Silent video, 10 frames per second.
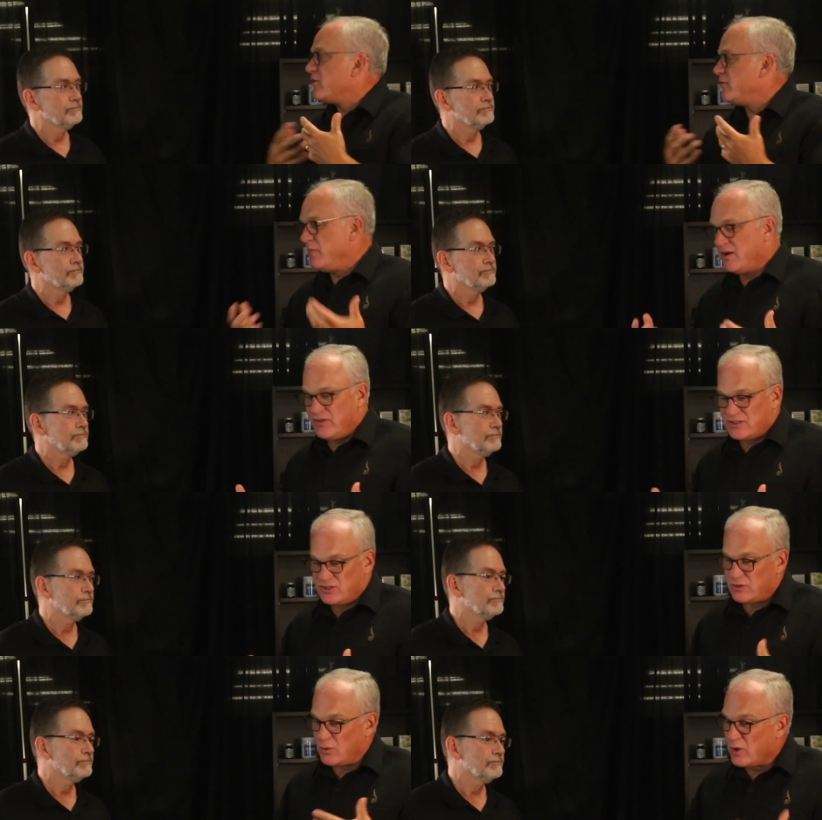Speaker 1: other
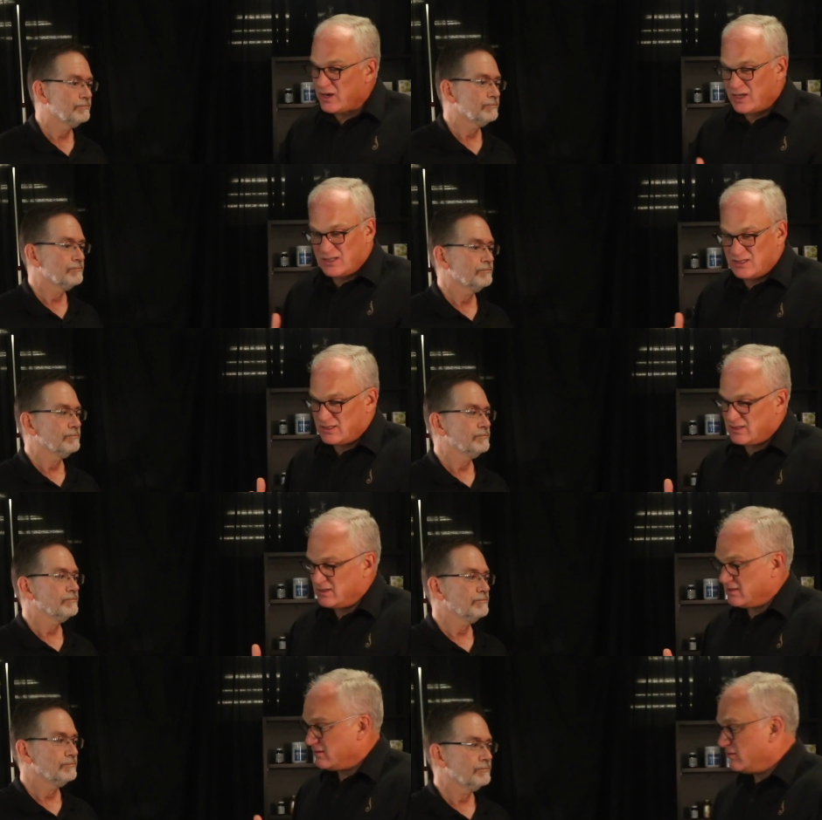benefits to the organs,
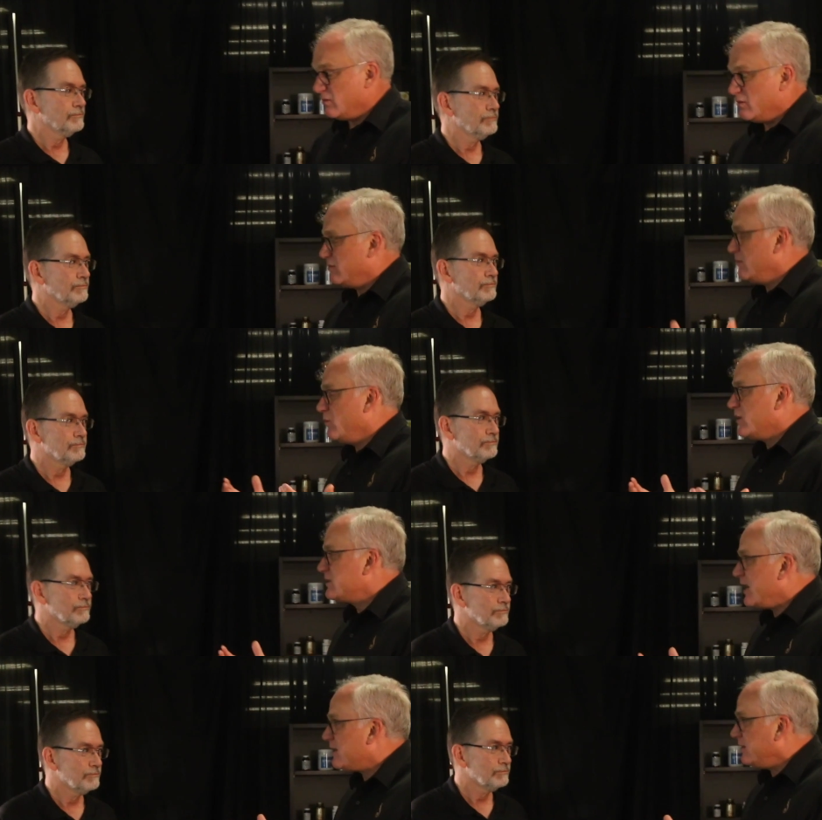to the,
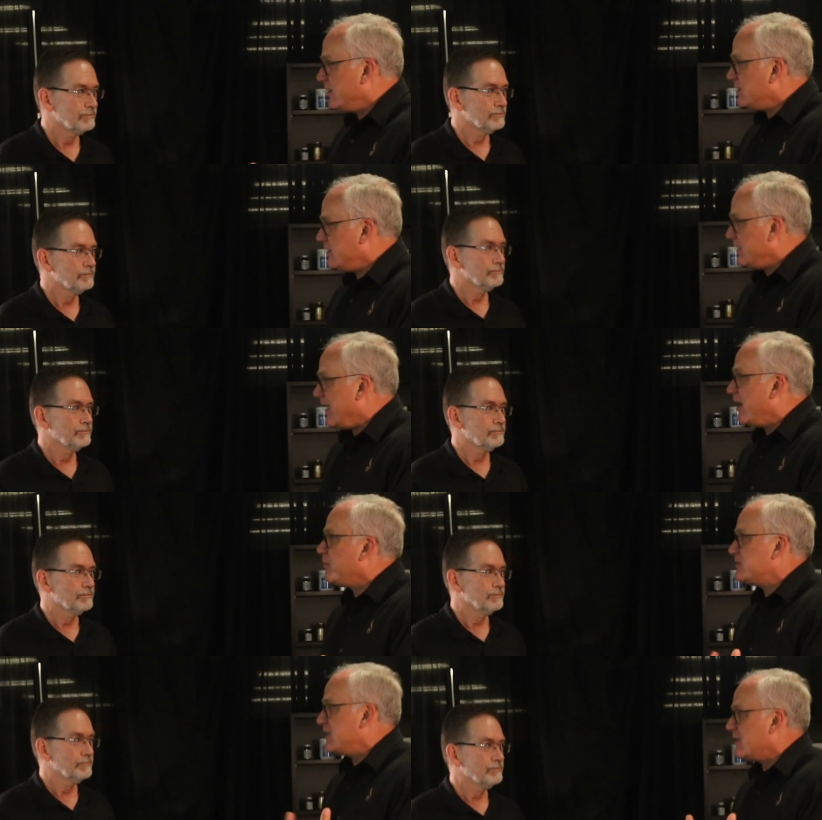what's the alkalinity
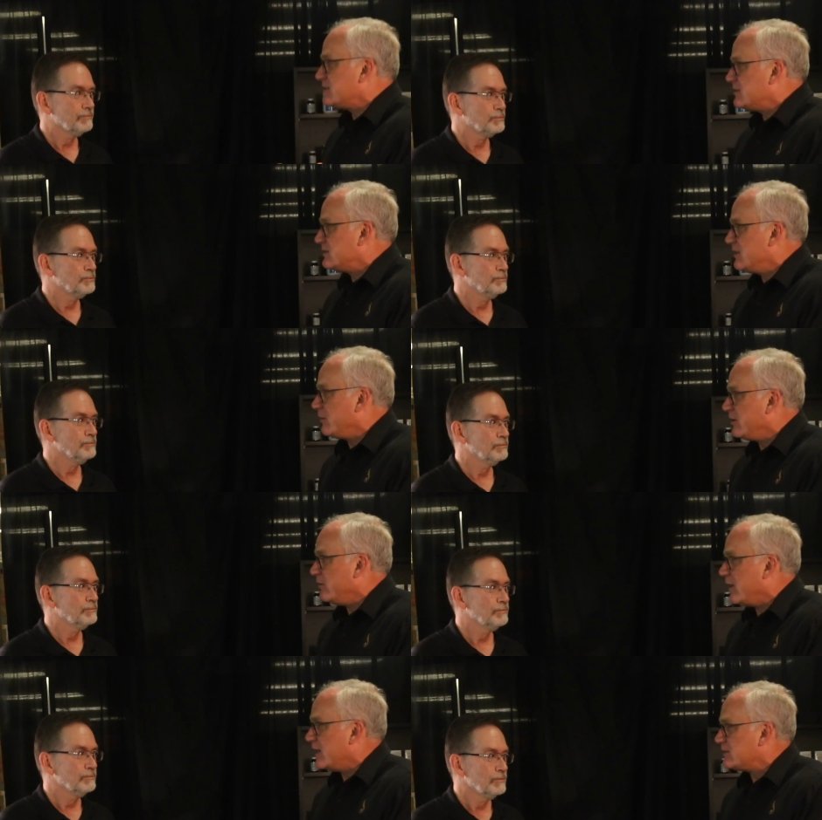help us out
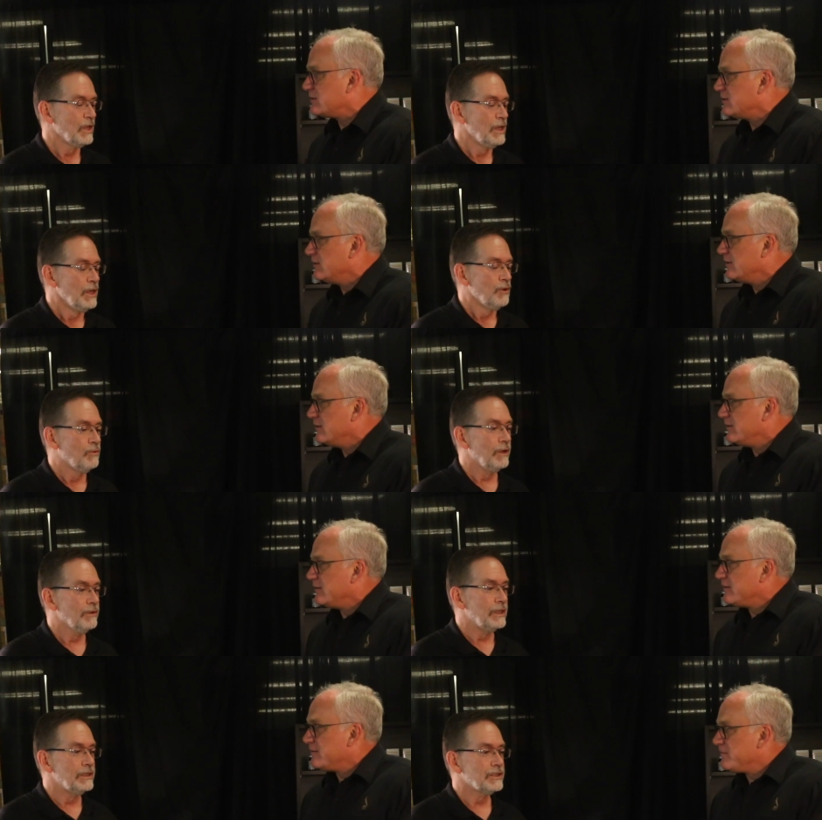systemically wise?
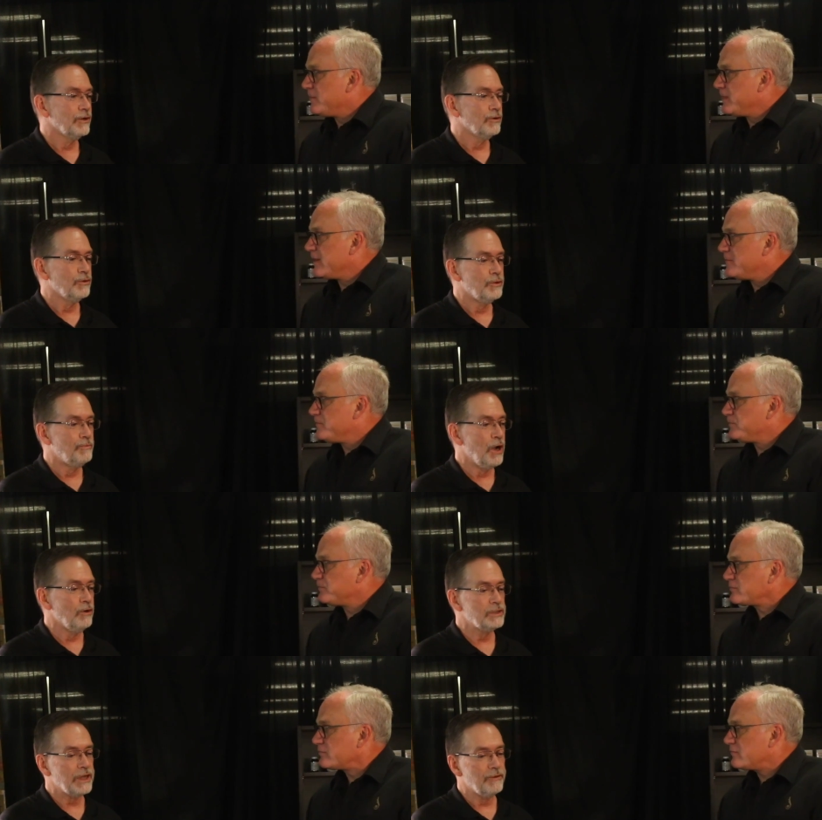Well,
Speaker 2: and so the
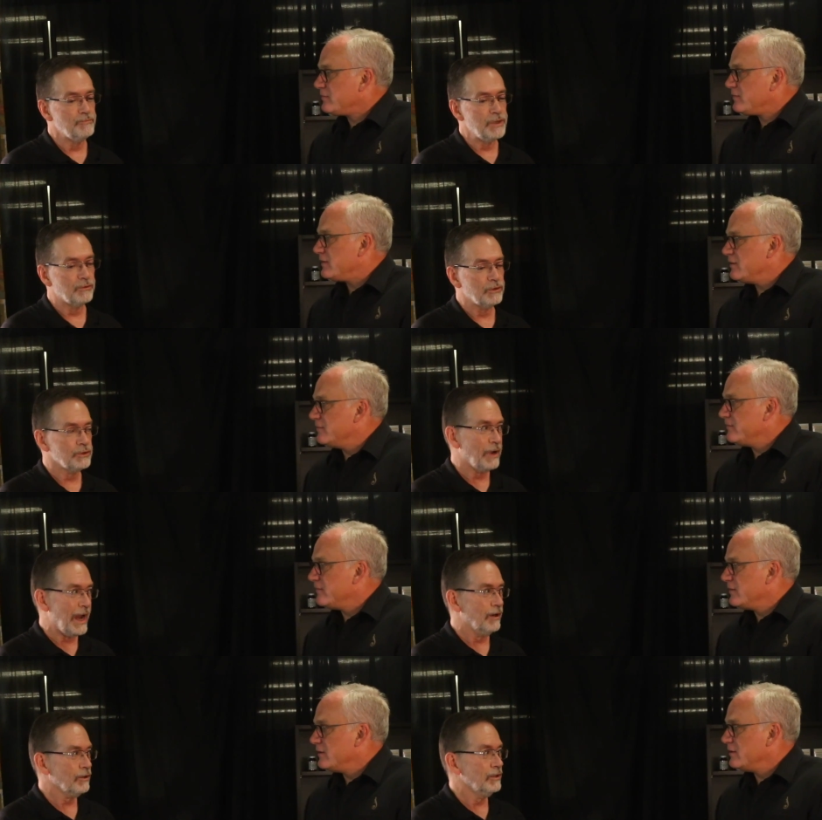bones have minerals, so
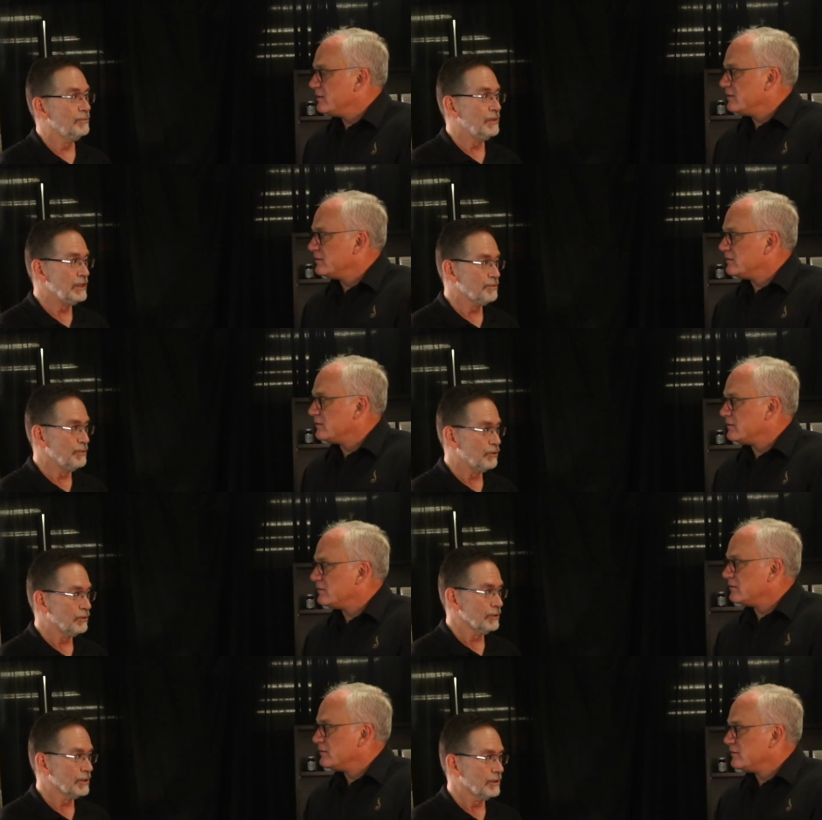alkaline means
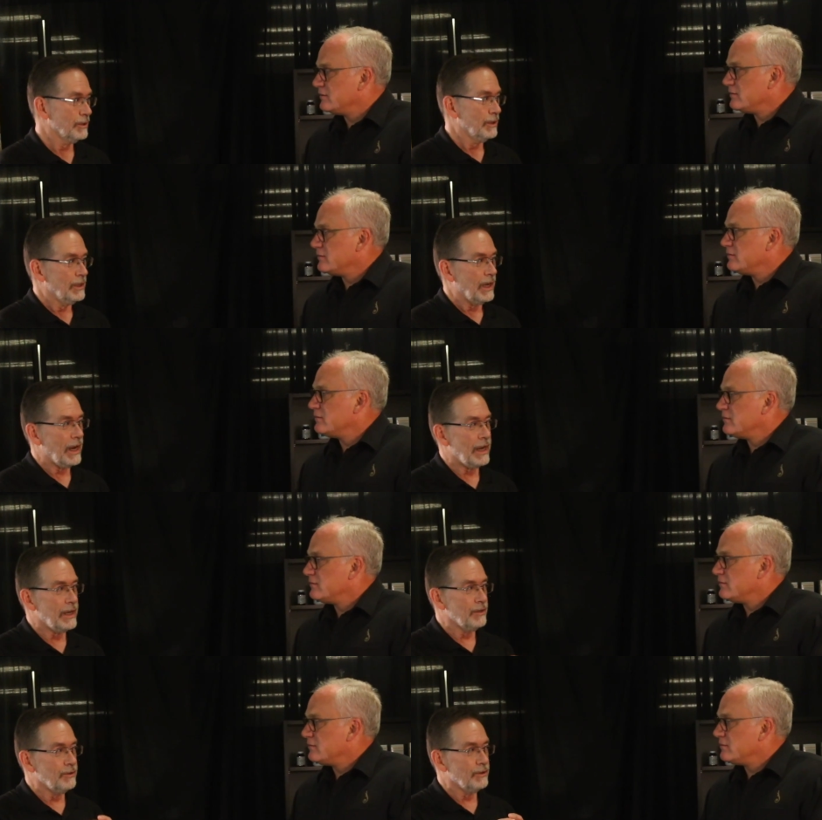minerals,
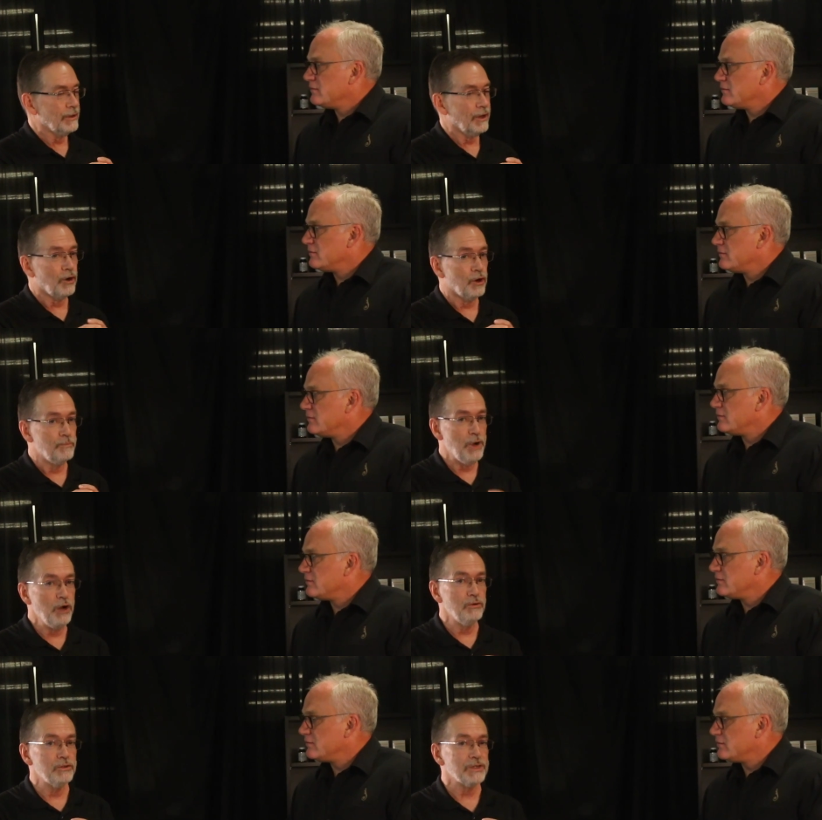and our
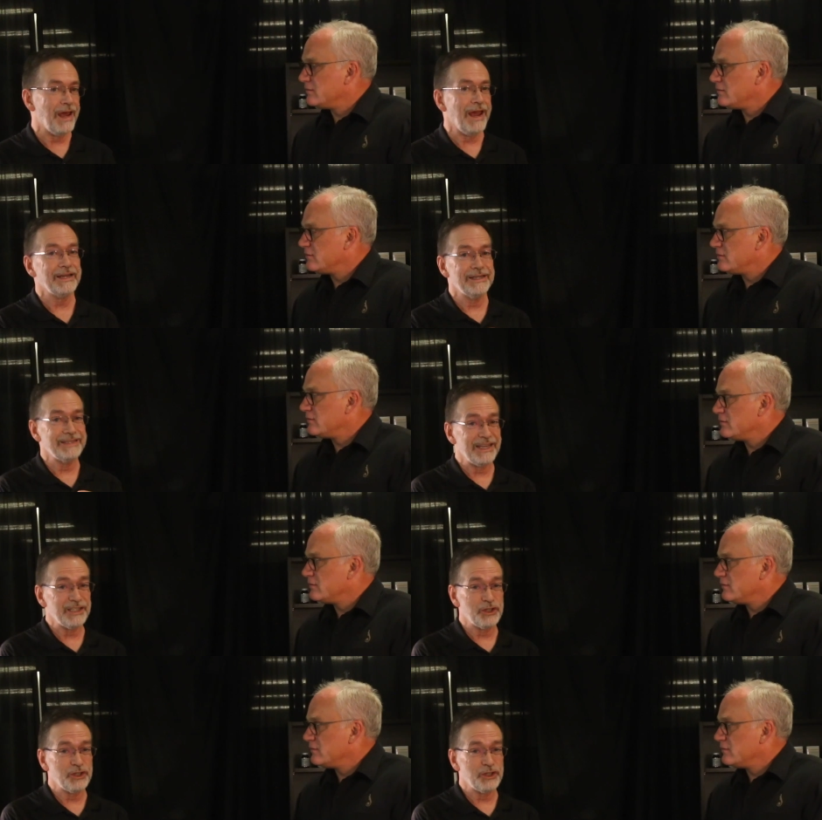bones act as that